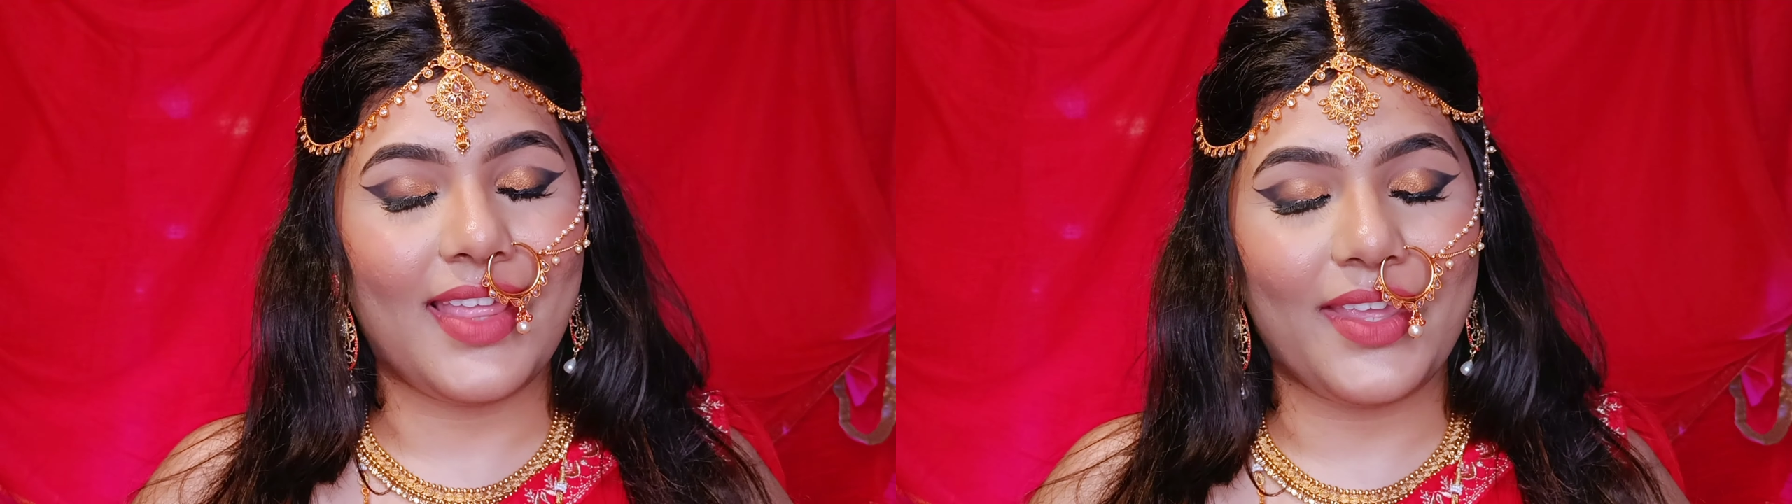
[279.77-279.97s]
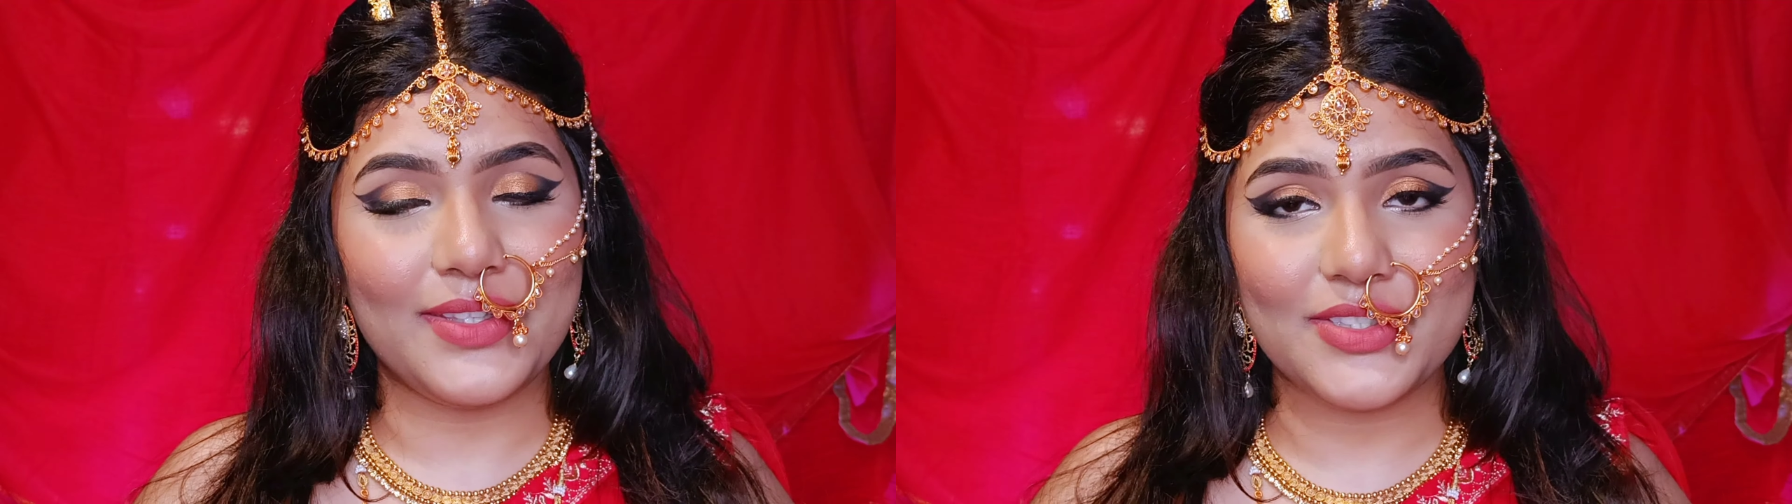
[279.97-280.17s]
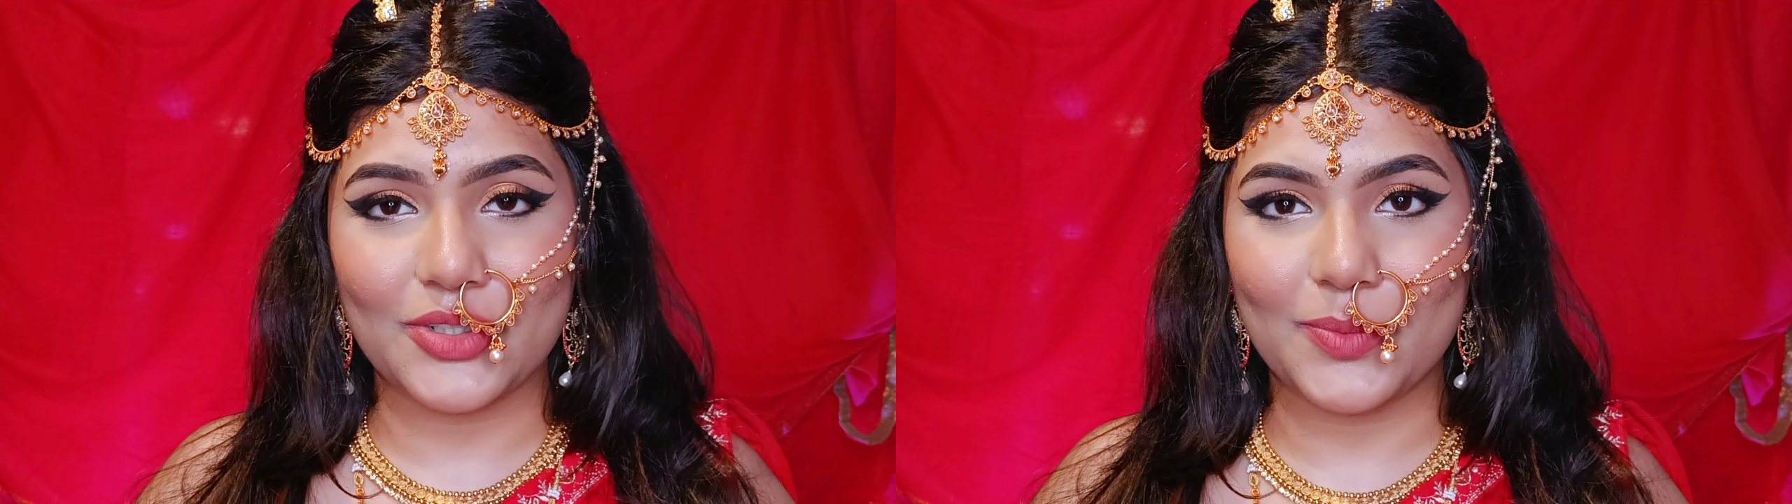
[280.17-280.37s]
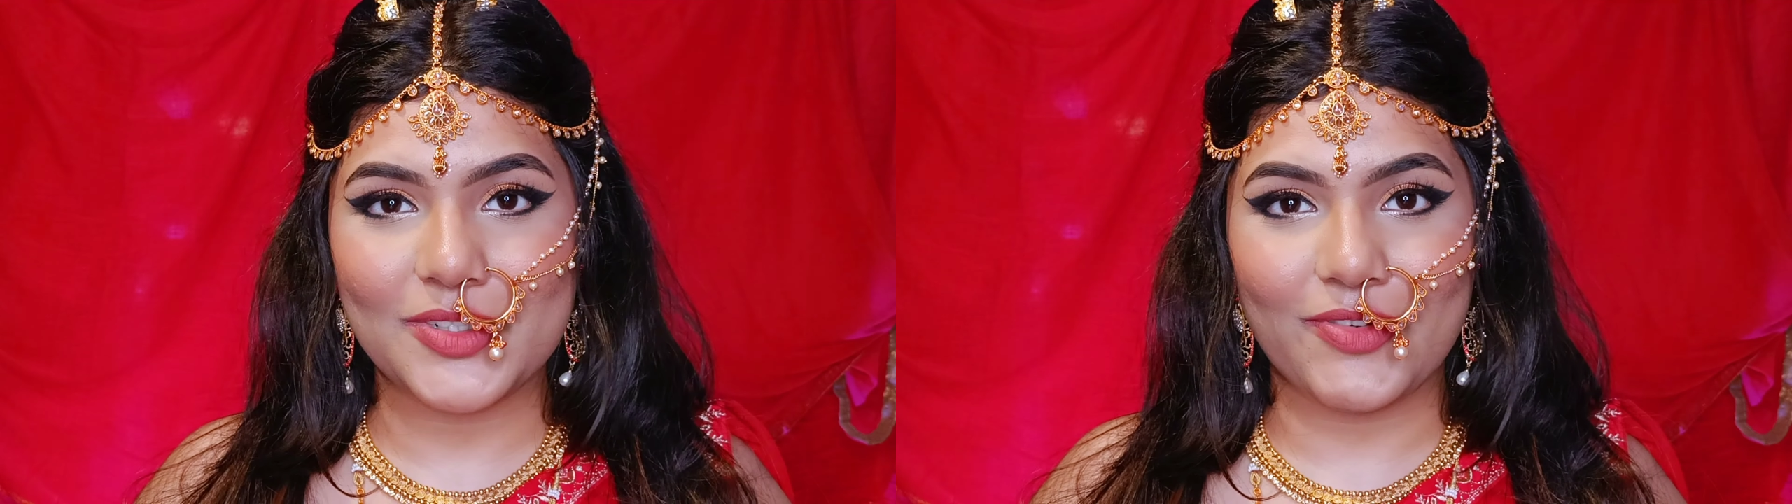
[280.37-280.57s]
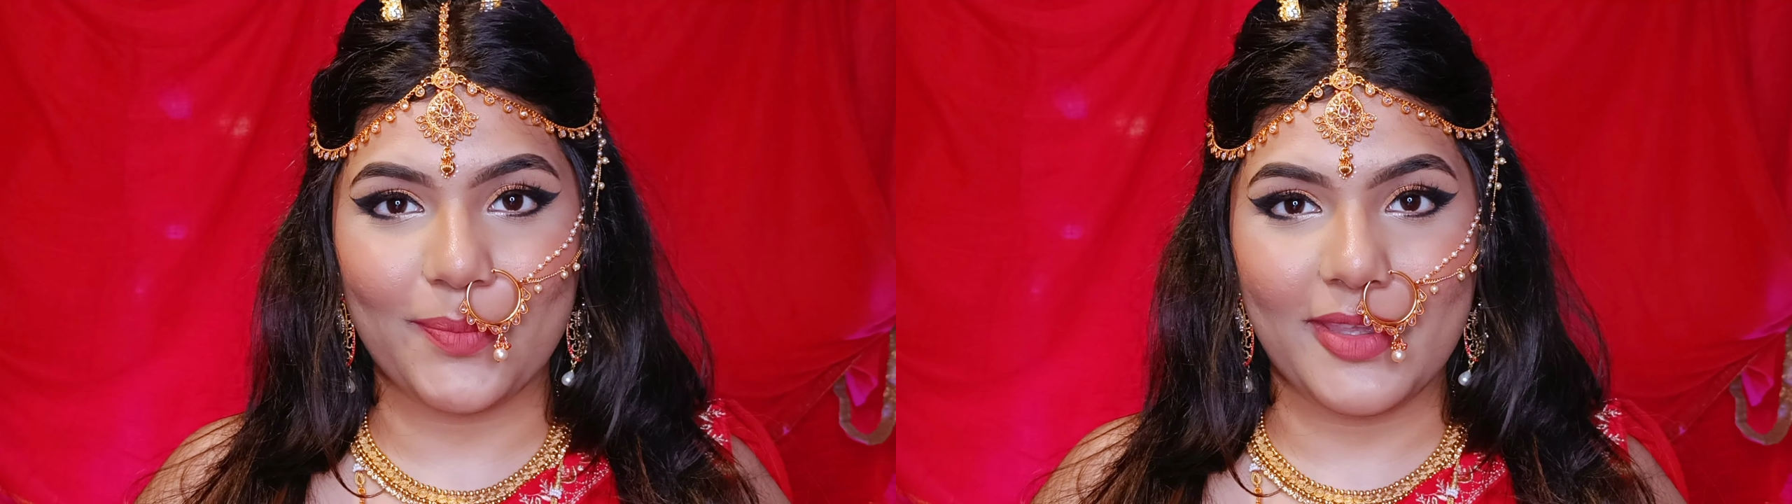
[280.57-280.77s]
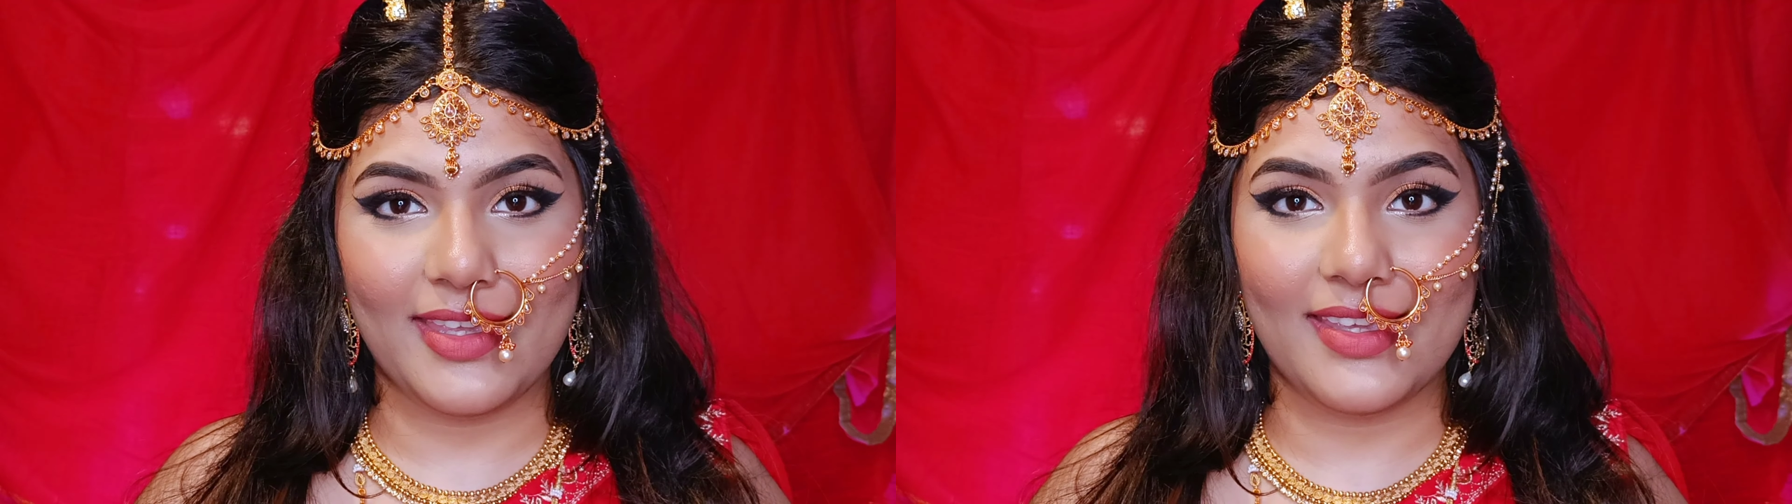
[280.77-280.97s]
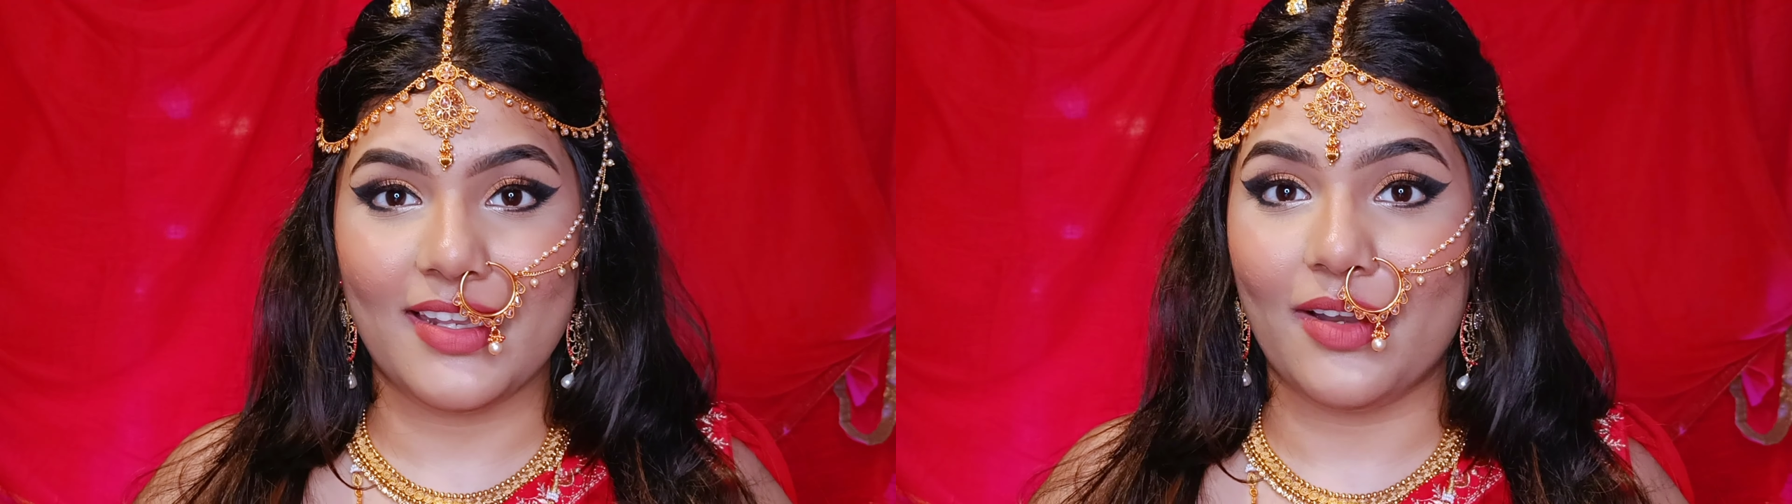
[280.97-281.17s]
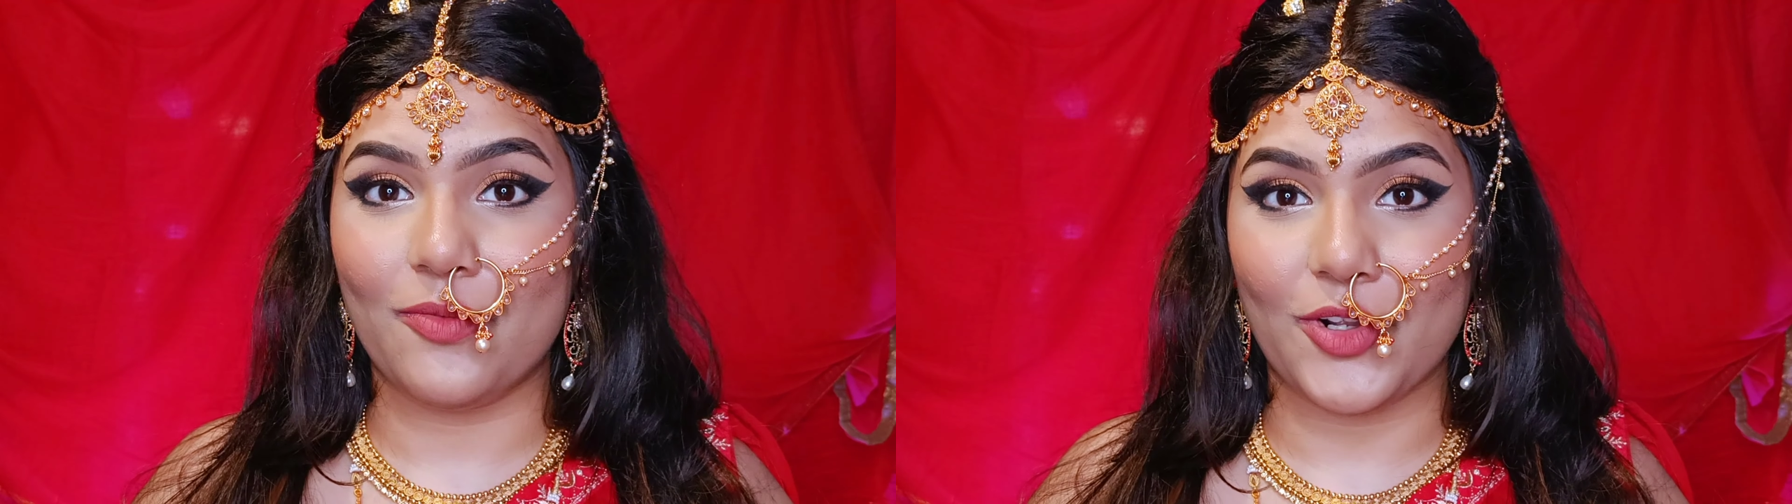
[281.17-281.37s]
thank you so much for being
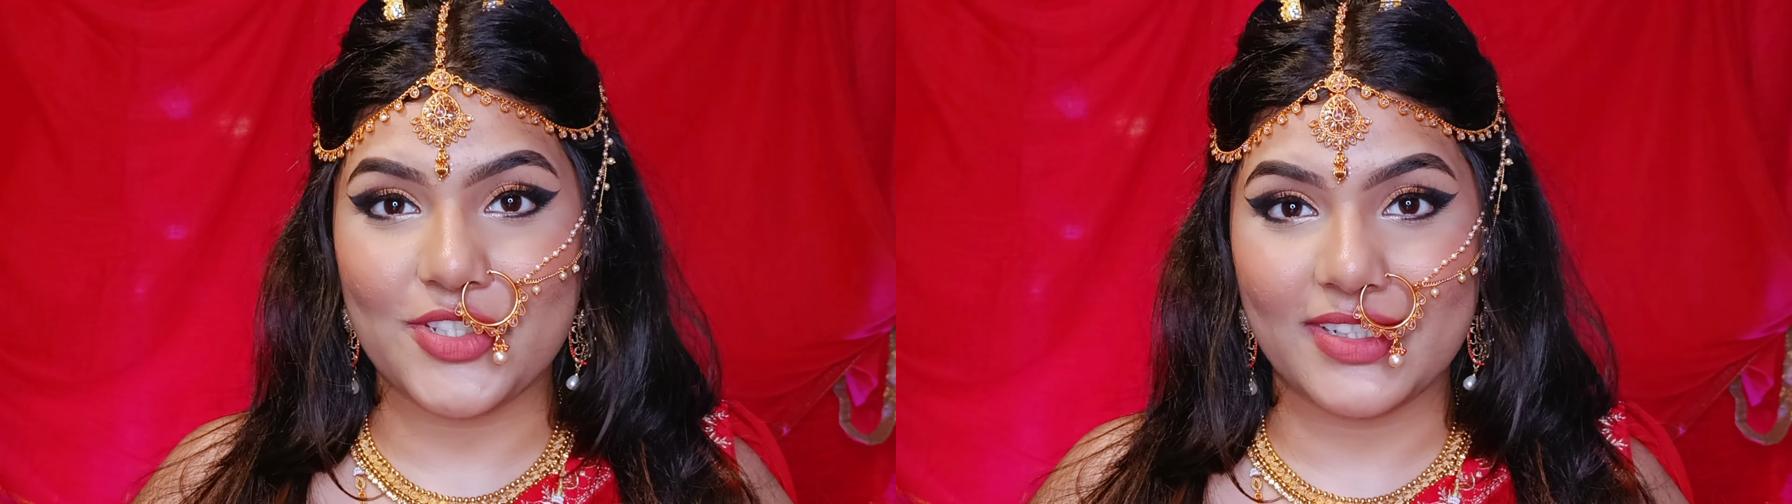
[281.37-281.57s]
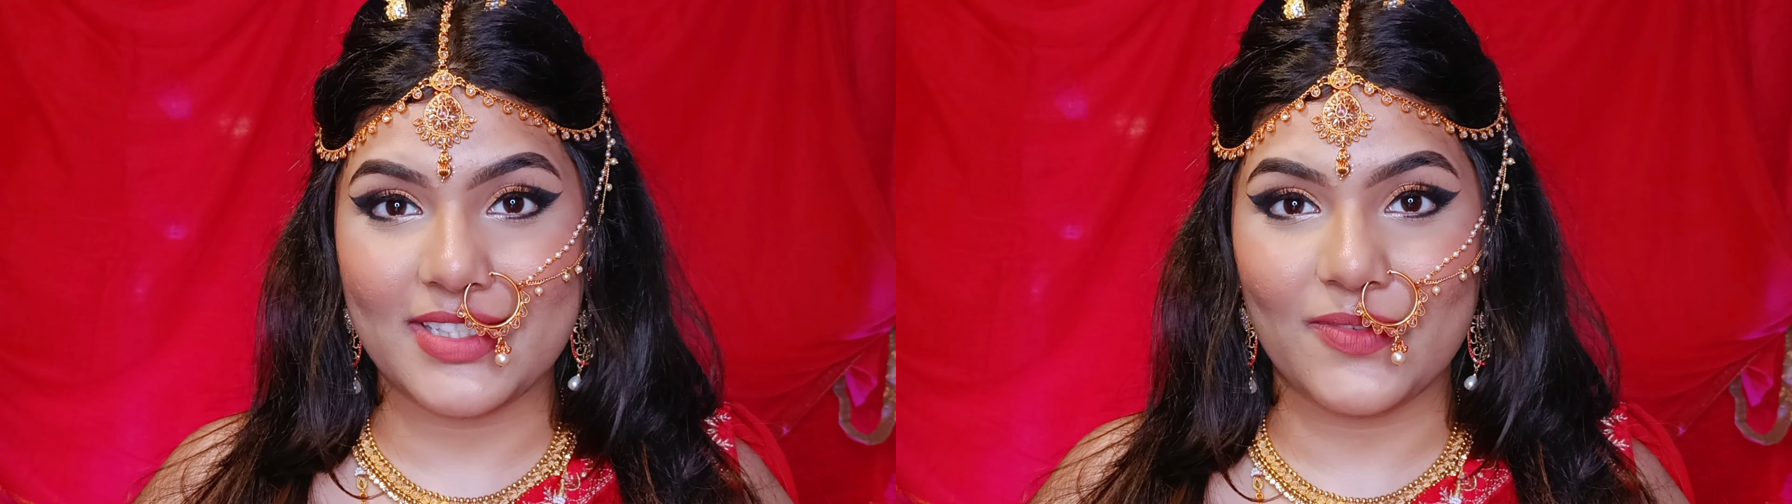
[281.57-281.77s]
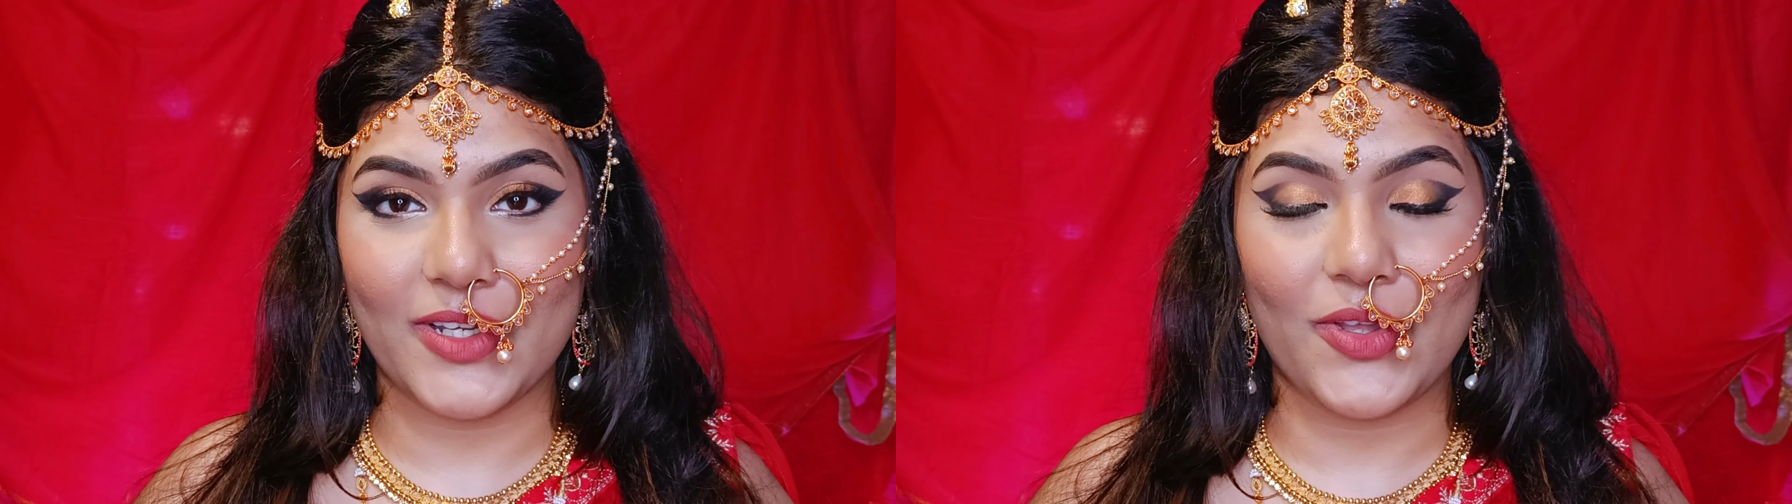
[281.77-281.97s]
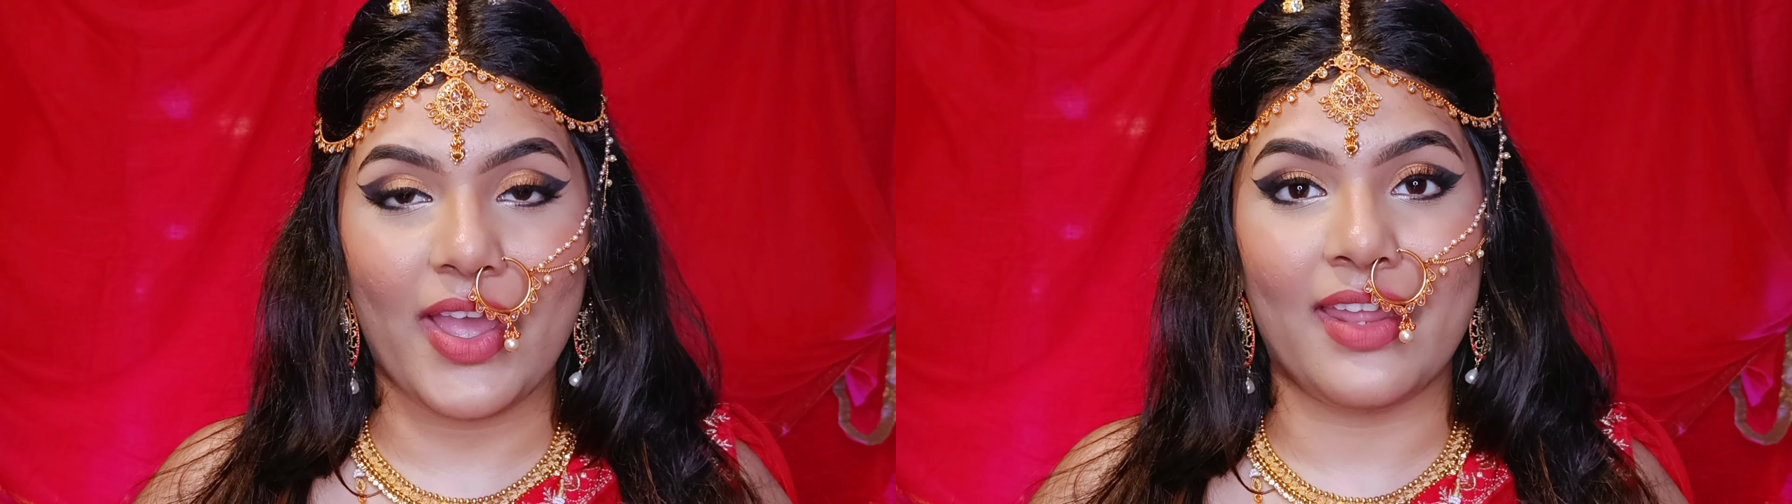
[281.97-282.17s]
here and watching this video.